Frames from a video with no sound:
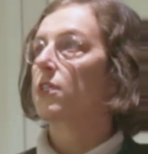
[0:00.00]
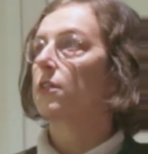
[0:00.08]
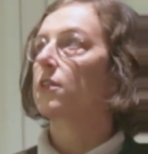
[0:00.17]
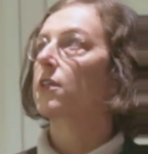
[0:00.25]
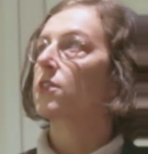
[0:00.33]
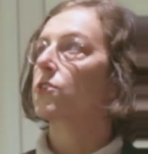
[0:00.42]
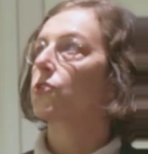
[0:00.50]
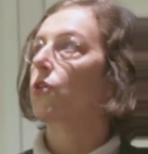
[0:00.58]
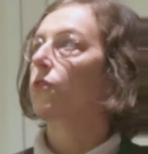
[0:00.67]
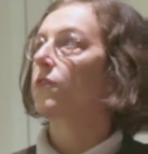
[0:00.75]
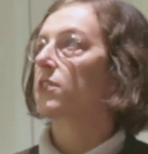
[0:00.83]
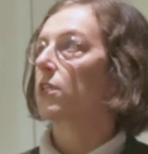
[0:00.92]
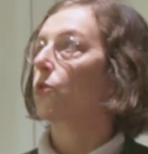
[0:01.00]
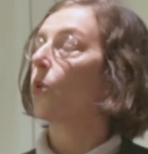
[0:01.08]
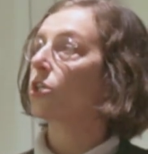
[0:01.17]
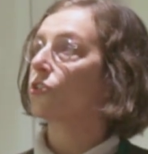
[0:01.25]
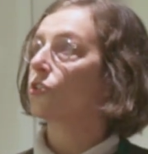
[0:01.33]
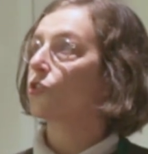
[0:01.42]
and it can serve as a
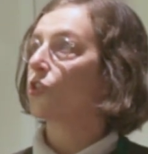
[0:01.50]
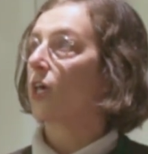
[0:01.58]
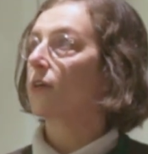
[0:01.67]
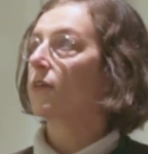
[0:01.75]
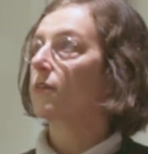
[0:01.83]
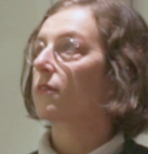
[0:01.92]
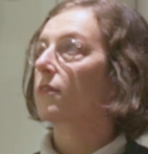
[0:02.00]
quality check.